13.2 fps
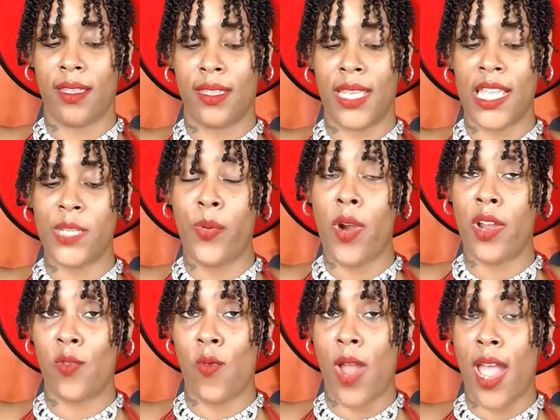that's
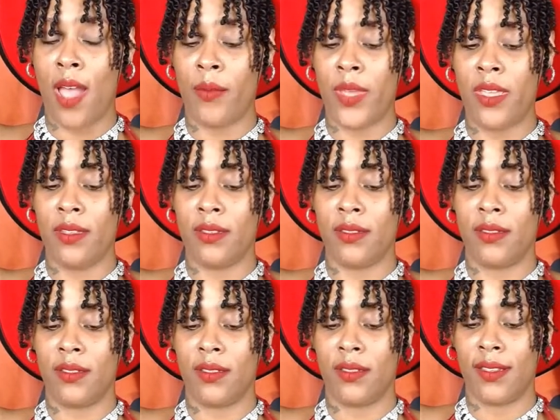part of why I'm here.
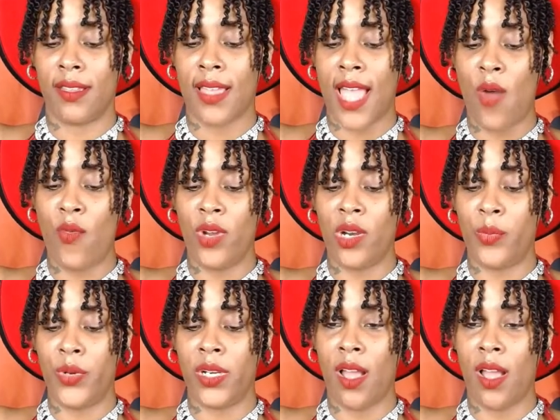I want to